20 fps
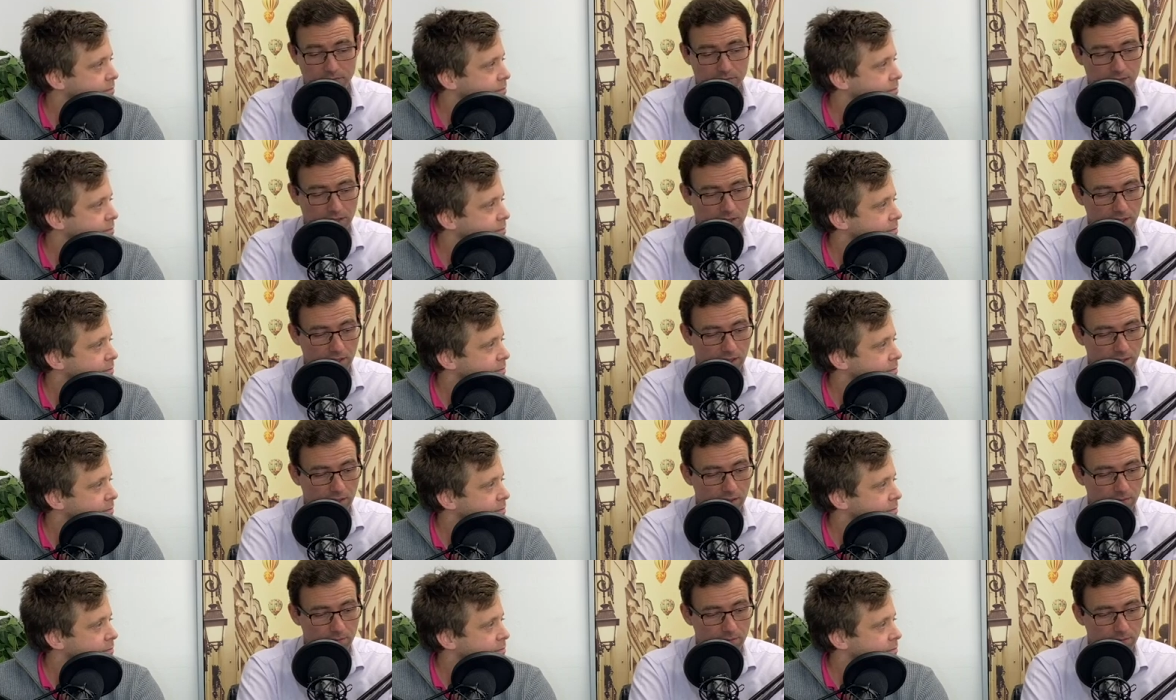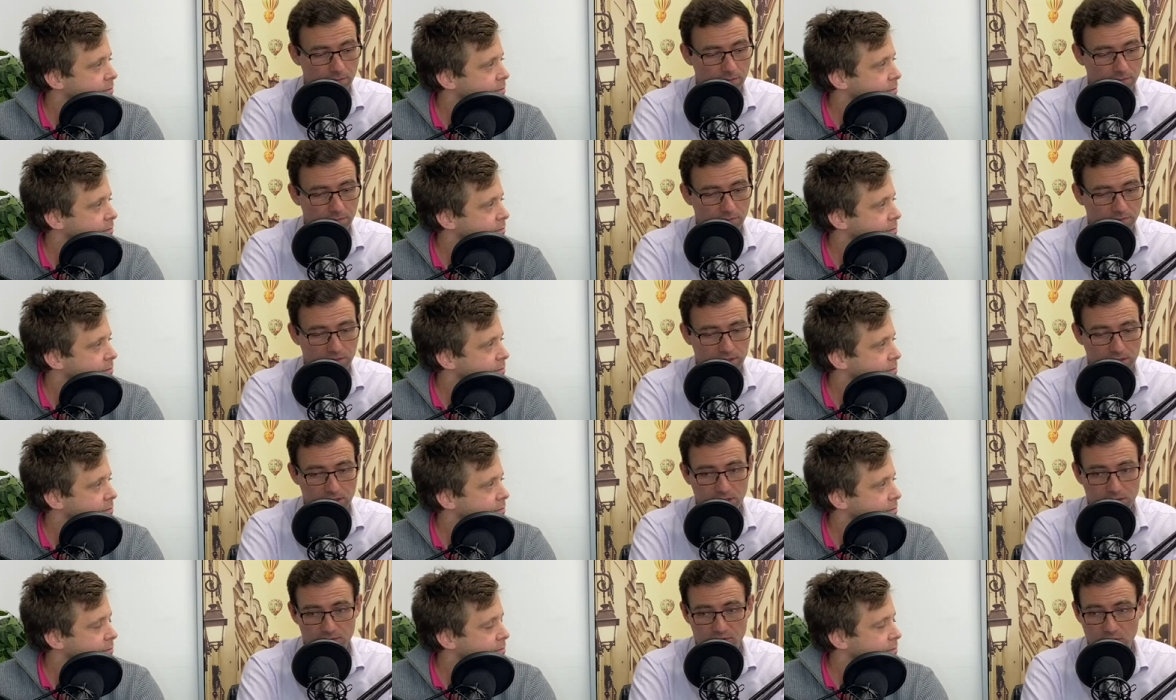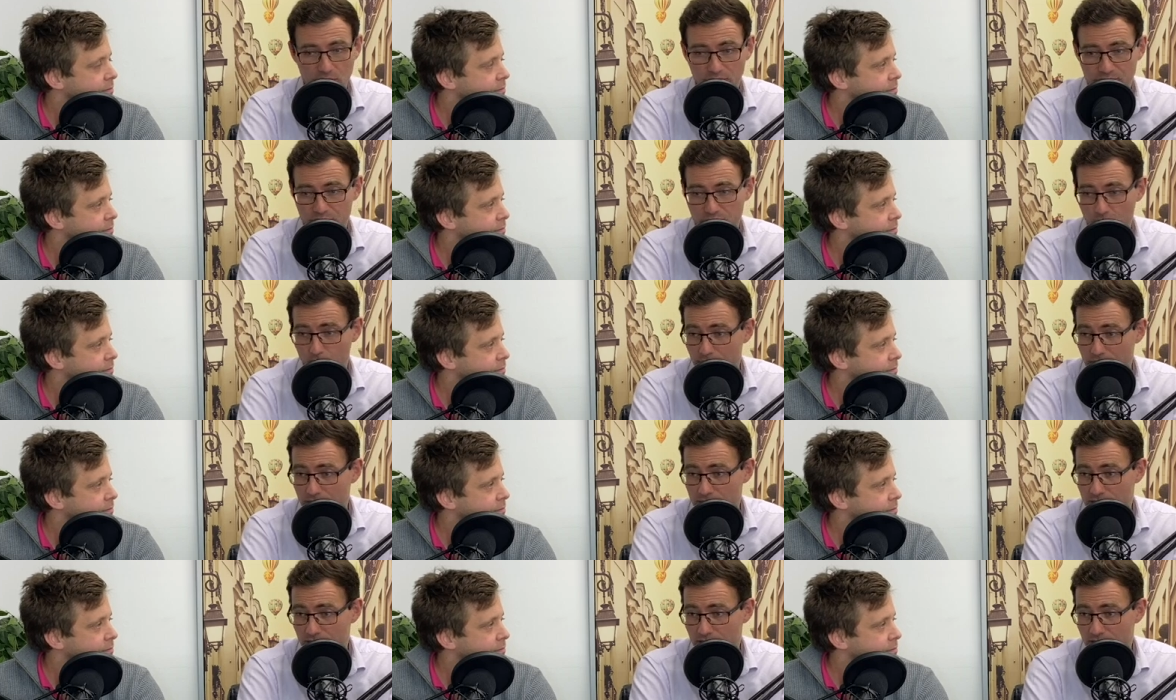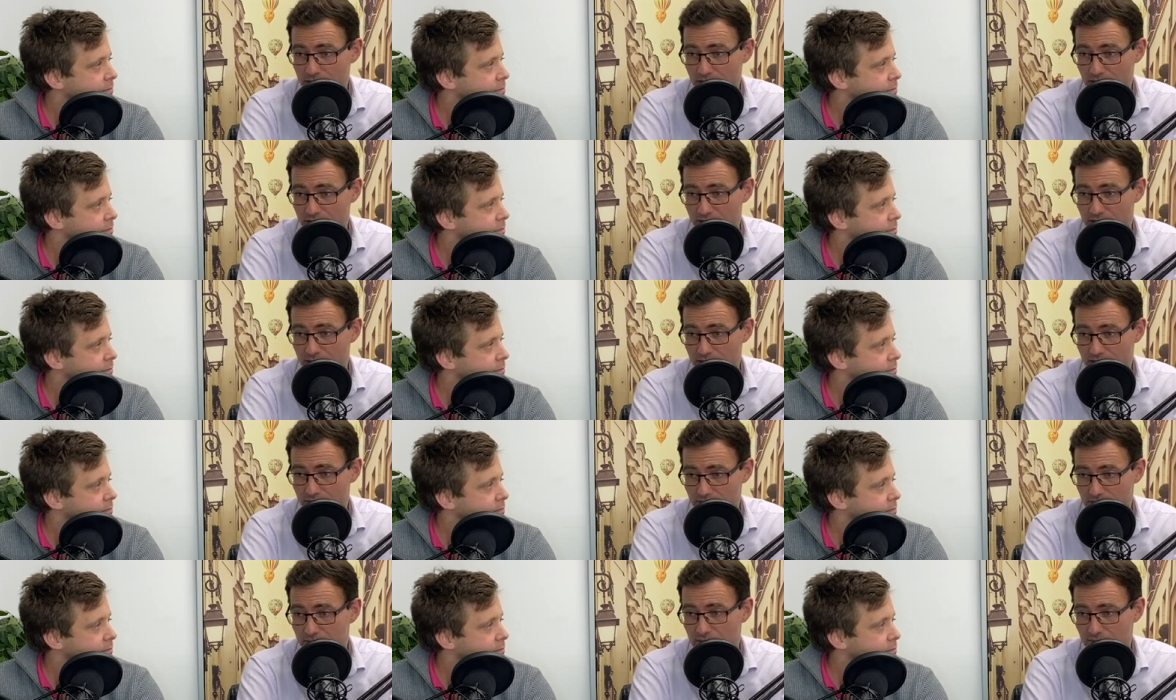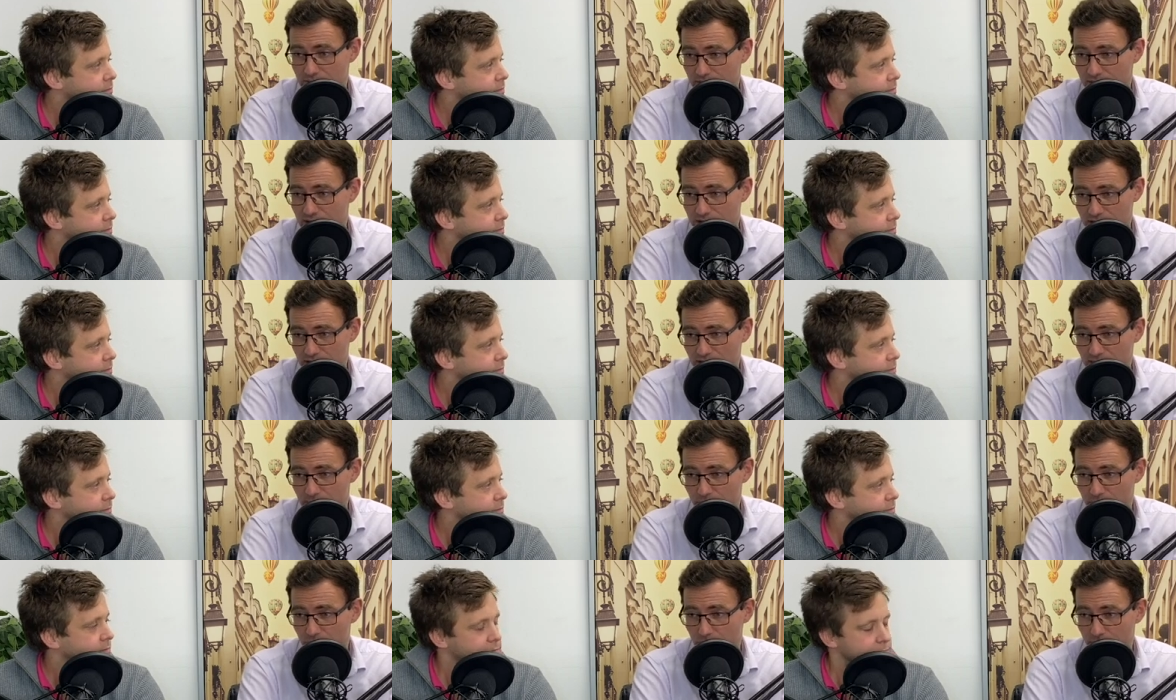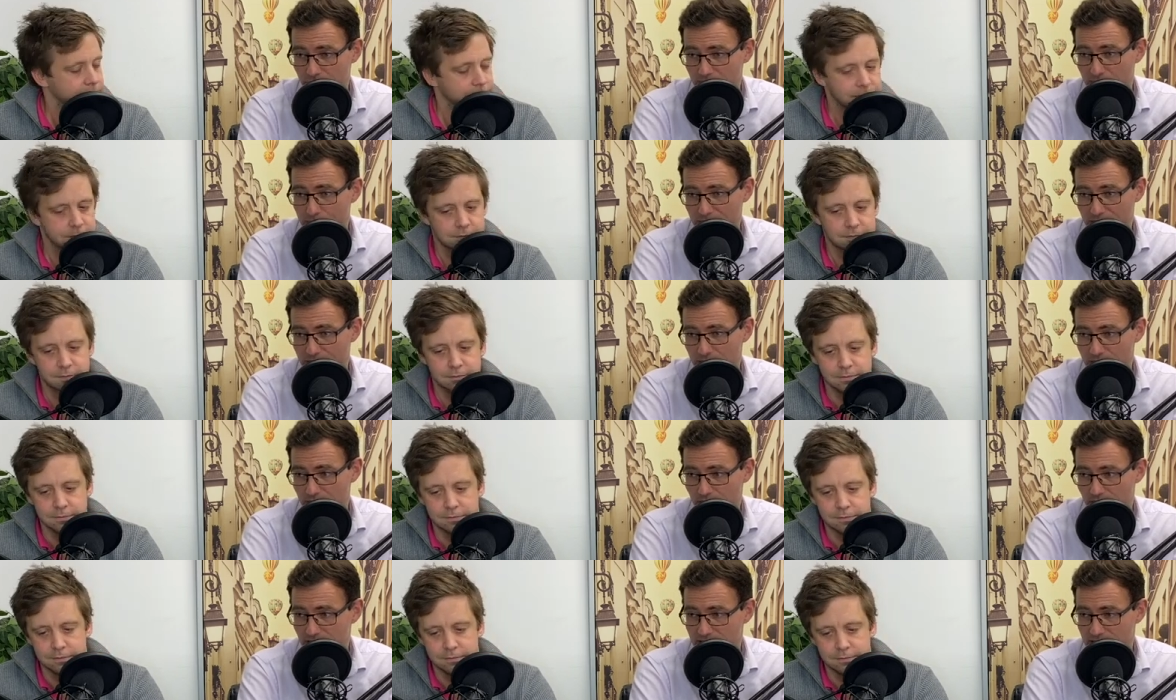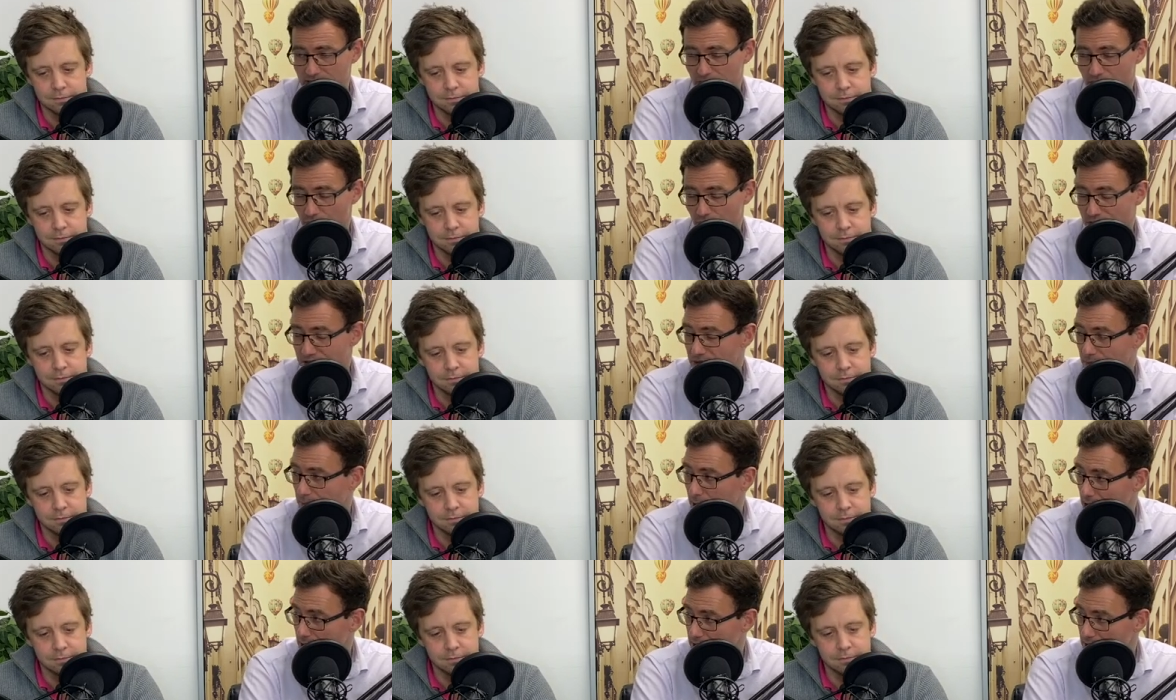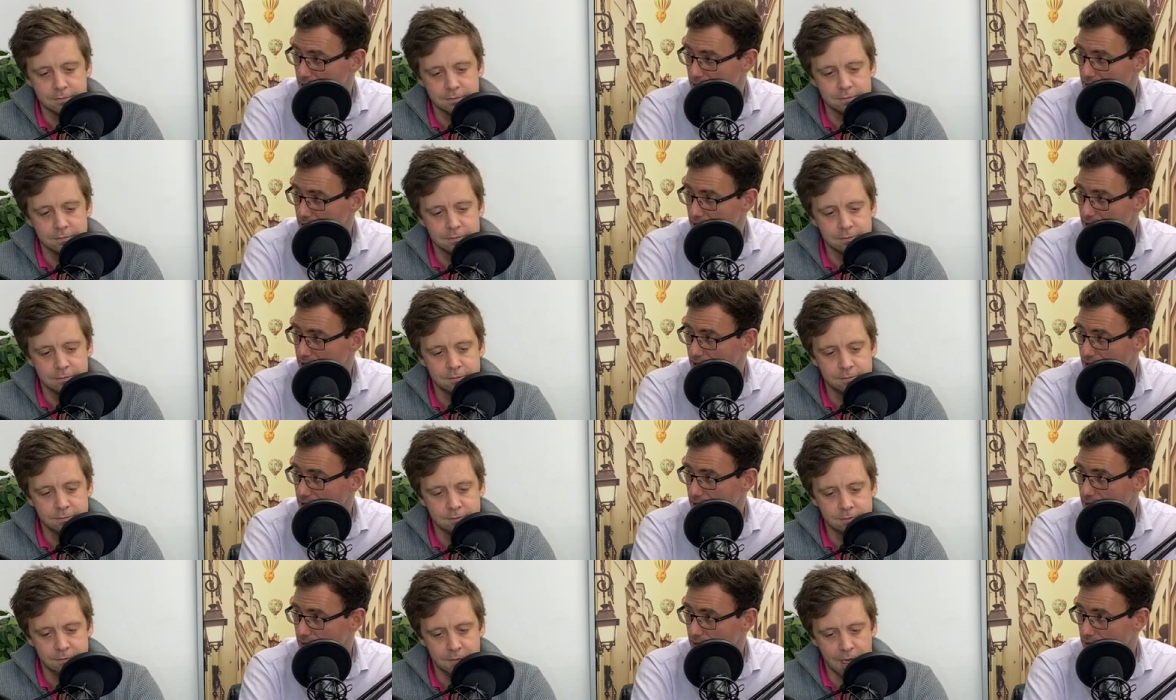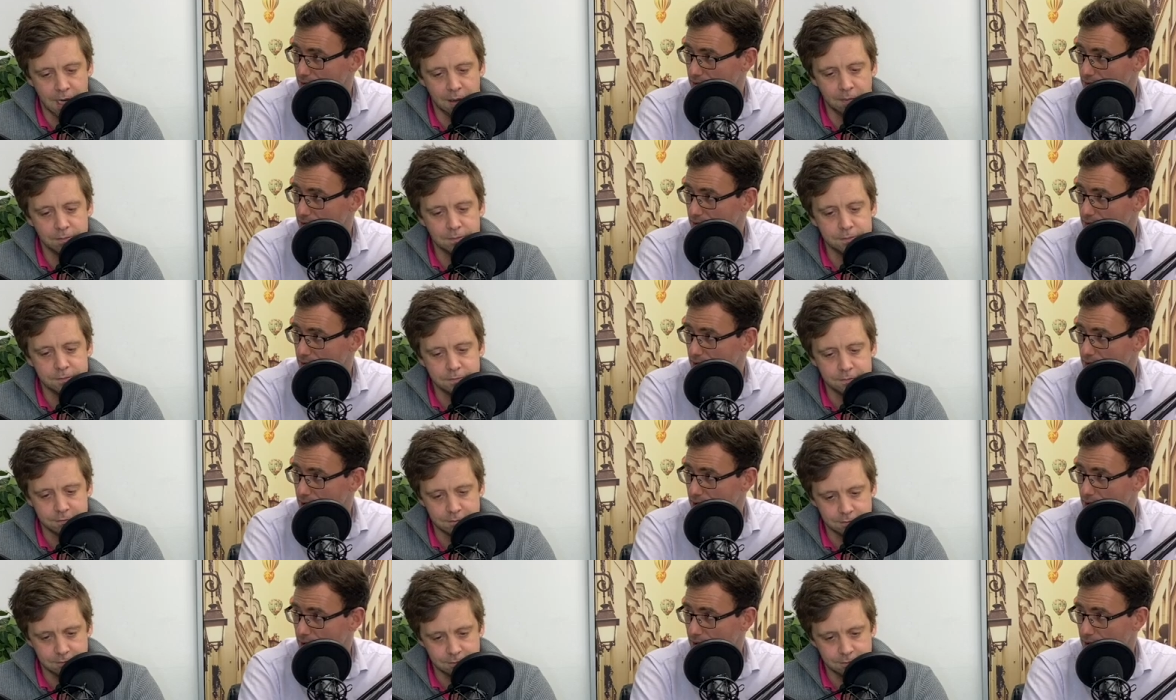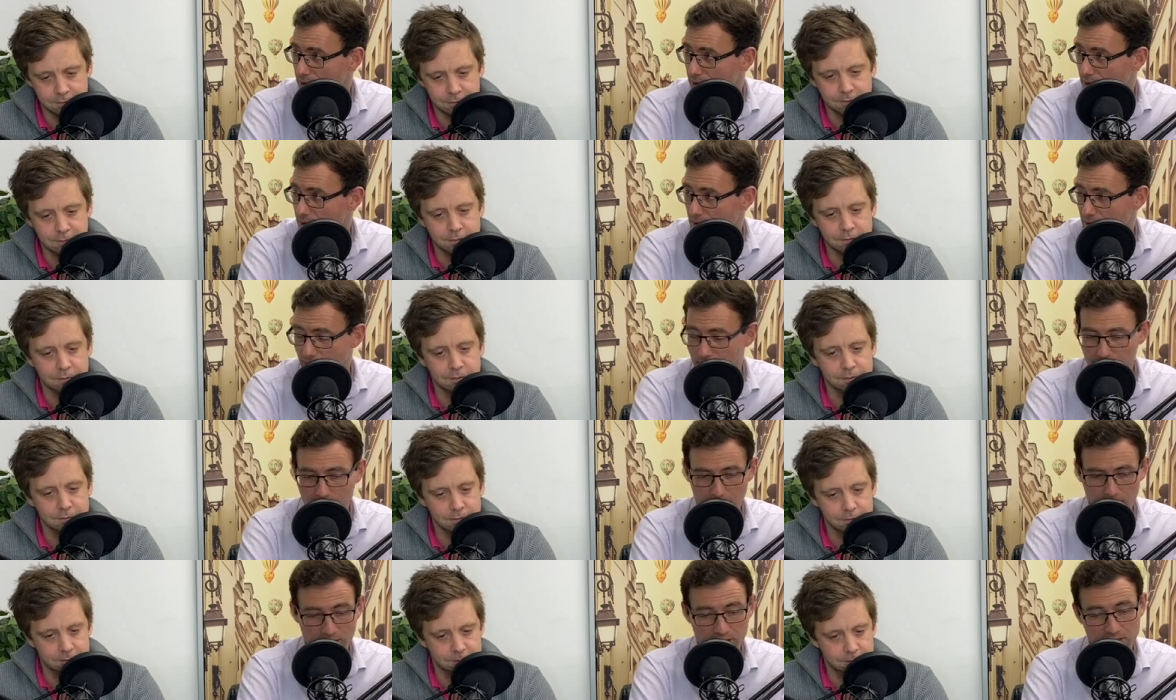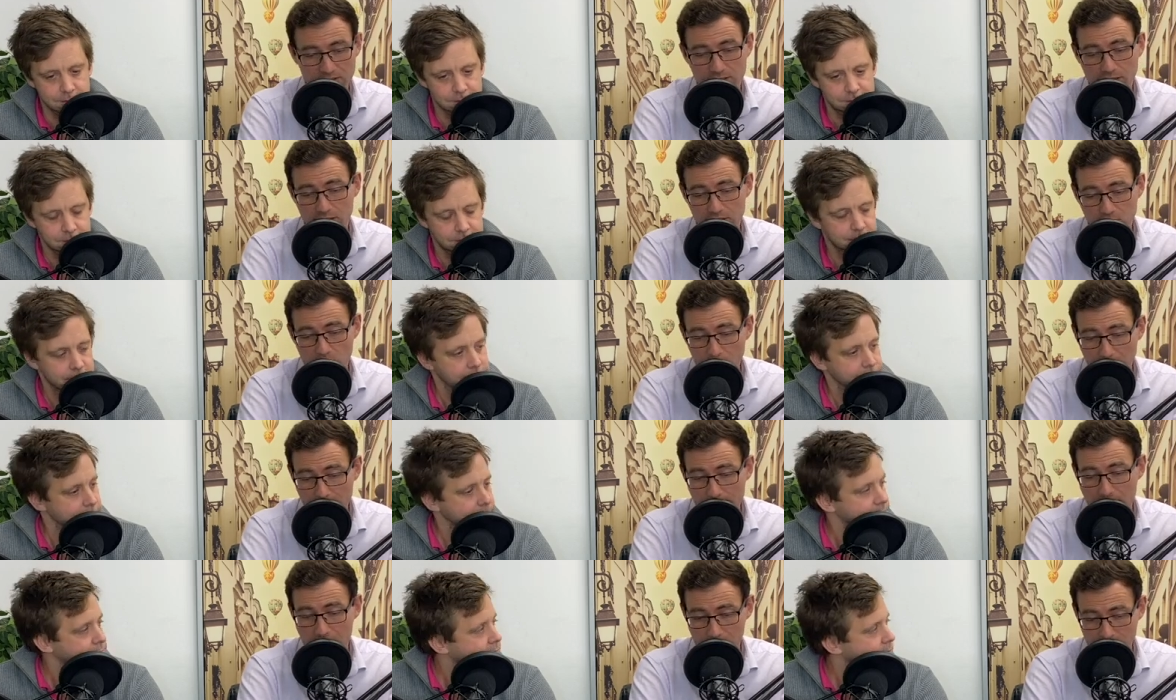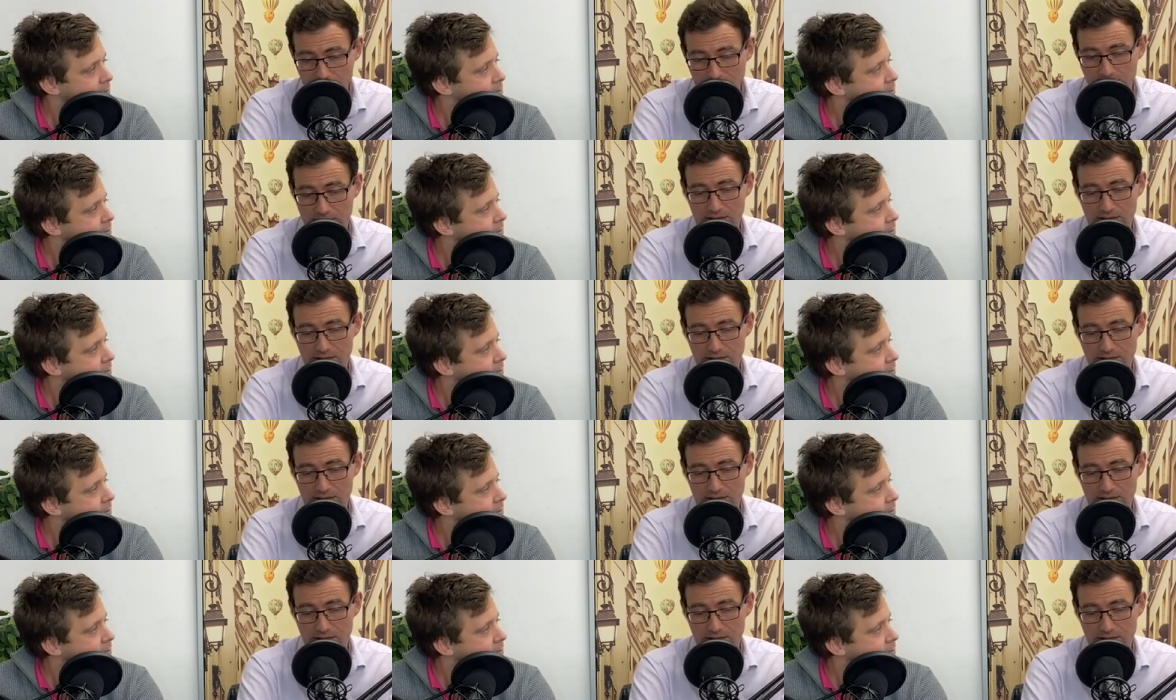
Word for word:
Speaker 1: Um, the the offshore wind, I think, just carry on with that. But you know, that's across the parties, I'd say. Yeah. Uh, and it's and it's quite nice